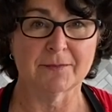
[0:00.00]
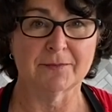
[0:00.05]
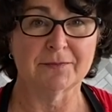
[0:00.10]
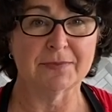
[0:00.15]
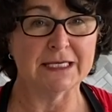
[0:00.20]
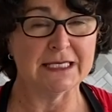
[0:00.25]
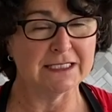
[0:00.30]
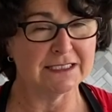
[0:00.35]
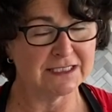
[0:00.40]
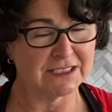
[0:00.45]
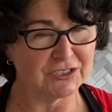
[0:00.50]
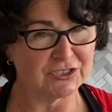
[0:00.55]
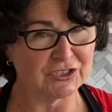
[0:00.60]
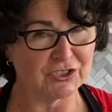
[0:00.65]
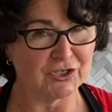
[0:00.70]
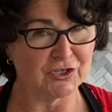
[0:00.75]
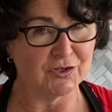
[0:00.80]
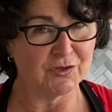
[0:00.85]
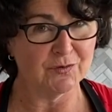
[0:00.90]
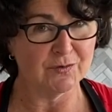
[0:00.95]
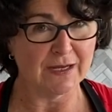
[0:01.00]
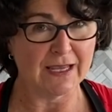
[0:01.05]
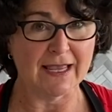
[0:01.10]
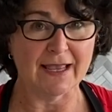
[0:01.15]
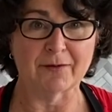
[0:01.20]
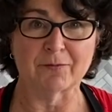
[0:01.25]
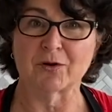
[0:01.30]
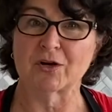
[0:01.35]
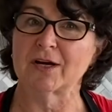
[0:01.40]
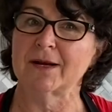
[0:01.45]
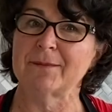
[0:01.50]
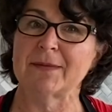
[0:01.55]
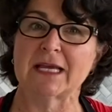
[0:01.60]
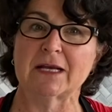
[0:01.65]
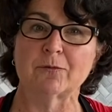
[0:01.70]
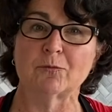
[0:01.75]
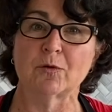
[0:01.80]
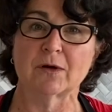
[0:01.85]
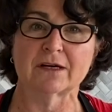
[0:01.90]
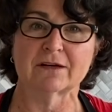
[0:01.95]
pizza dough and we're going to make
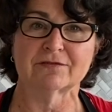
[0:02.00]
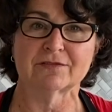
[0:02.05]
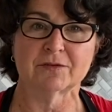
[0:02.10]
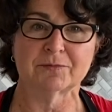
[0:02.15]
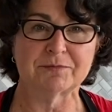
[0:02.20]
wonderful